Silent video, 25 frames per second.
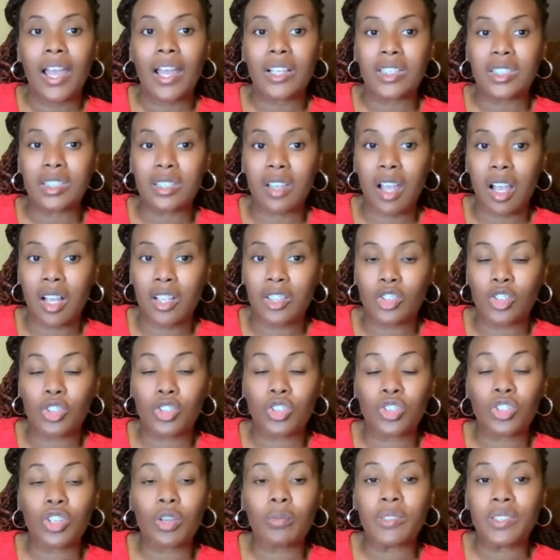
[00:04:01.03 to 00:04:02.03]
has gotten
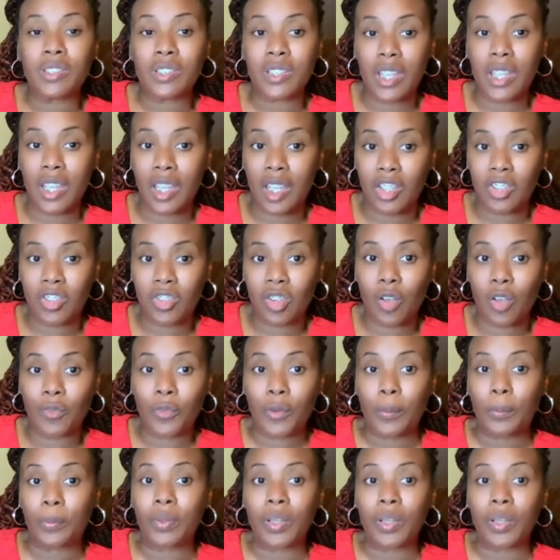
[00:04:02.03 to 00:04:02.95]
to some stage of